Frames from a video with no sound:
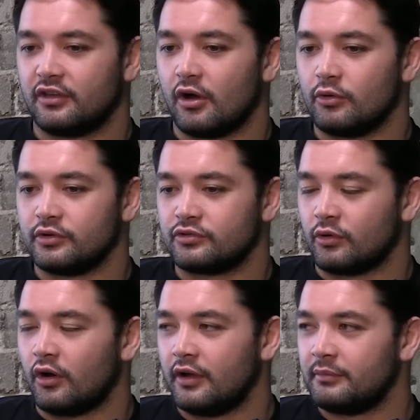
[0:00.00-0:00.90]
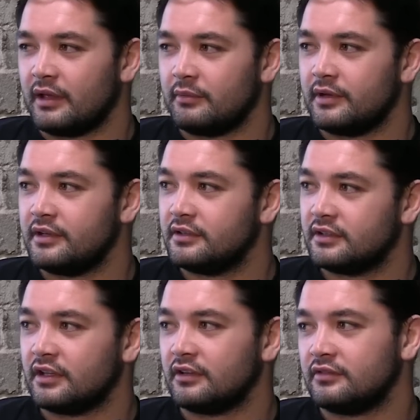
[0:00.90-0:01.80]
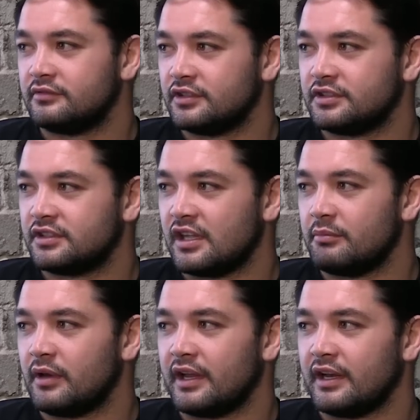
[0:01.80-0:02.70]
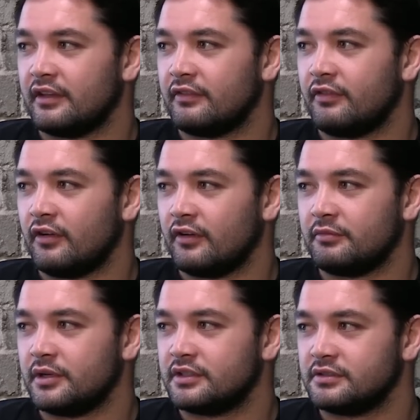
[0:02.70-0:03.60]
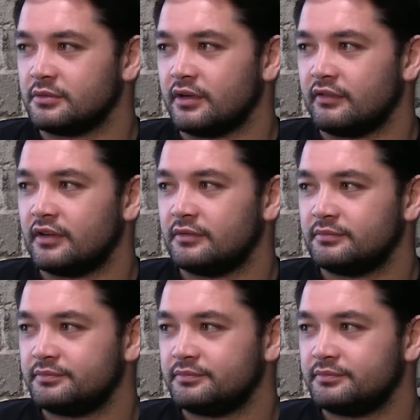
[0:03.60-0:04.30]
golden try maybe, and then just keep playing out the 5 minutes or whatever.